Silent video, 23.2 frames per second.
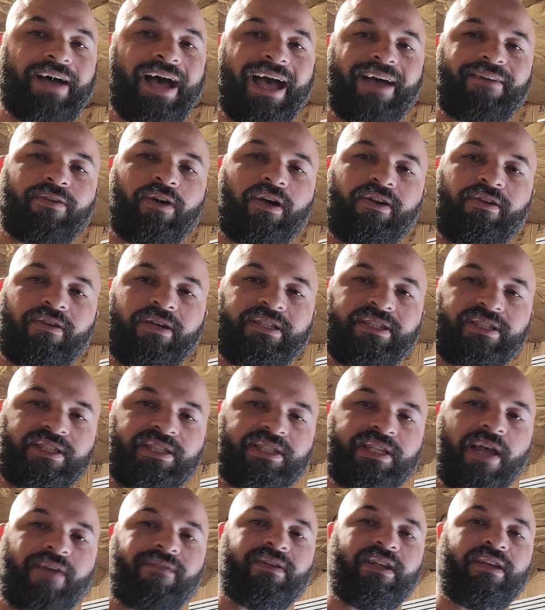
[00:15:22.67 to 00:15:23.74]

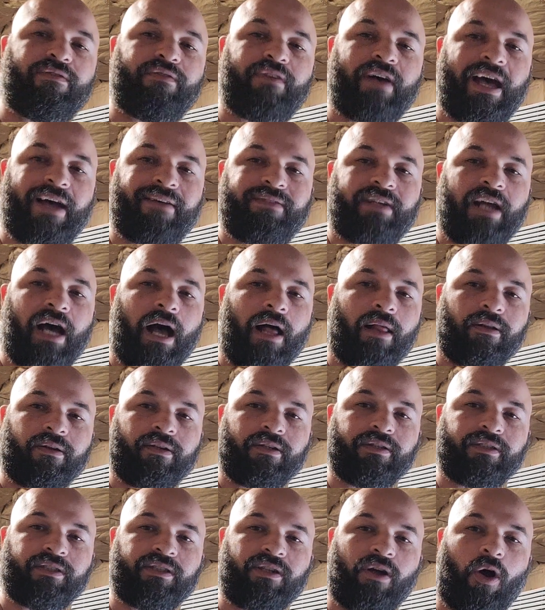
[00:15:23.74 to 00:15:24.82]

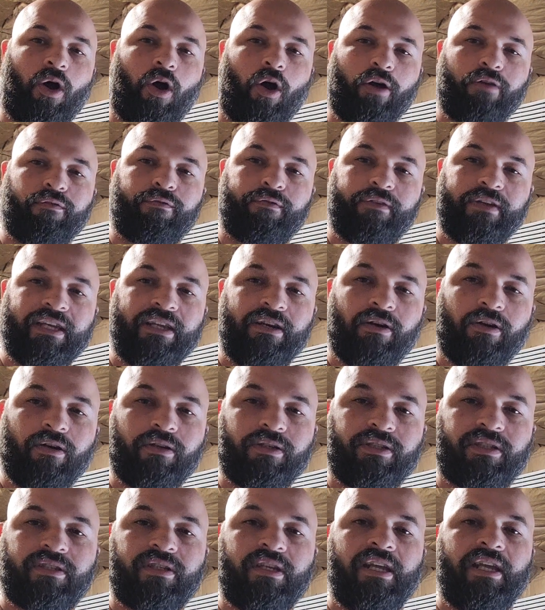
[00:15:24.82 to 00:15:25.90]
$575 on
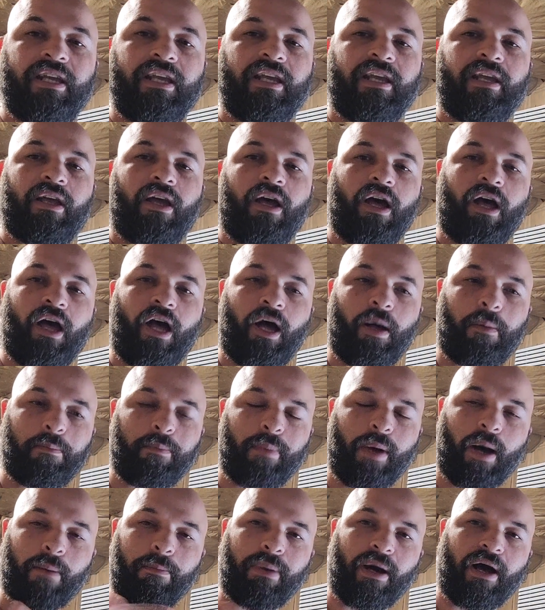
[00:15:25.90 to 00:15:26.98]
feeders
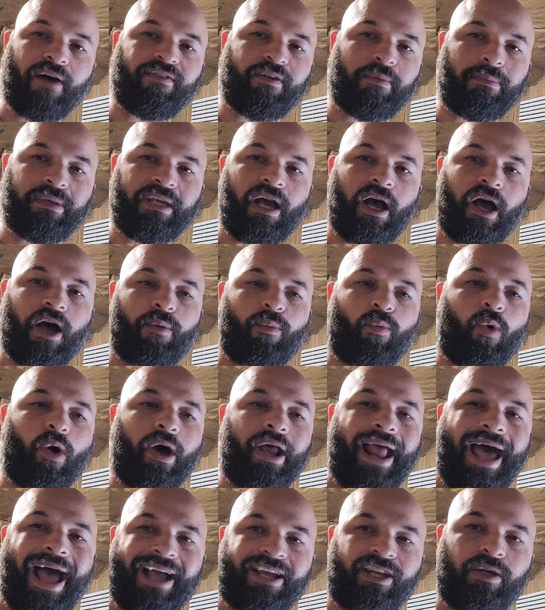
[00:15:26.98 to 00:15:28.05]
above and beyond
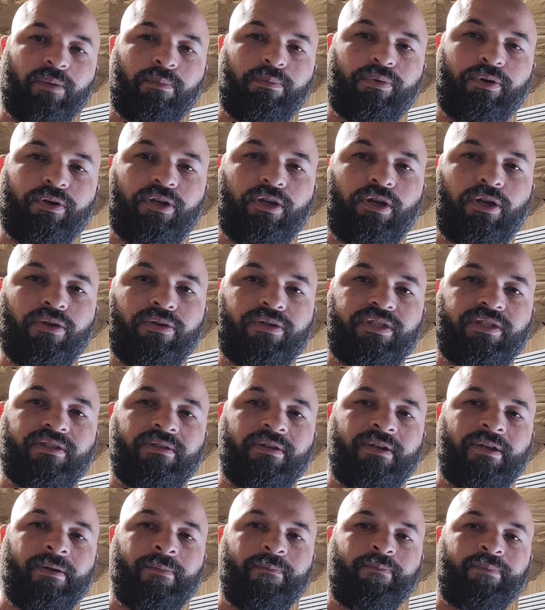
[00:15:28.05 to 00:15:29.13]
what I could produce.